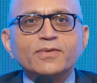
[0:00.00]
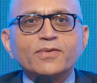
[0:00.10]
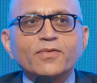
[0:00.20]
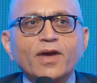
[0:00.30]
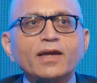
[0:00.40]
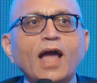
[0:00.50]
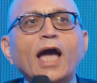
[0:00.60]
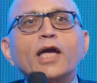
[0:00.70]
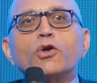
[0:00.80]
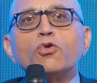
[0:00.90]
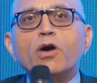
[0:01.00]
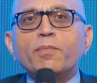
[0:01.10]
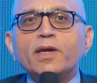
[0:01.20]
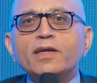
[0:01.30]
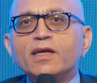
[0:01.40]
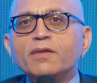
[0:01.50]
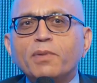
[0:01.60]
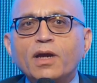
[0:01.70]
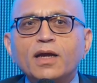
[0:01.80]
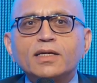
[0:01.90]
Right, I grew up eating
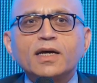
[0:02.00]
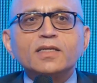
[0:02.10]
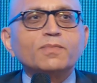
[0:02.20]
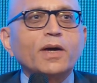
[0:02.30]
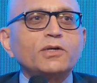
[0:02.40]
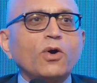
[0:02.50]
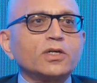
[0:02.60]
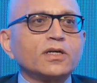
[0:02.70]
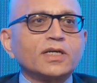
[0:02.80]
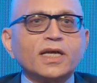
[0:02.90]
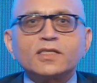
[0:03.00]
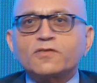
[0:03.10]
paranthas, my daughter takes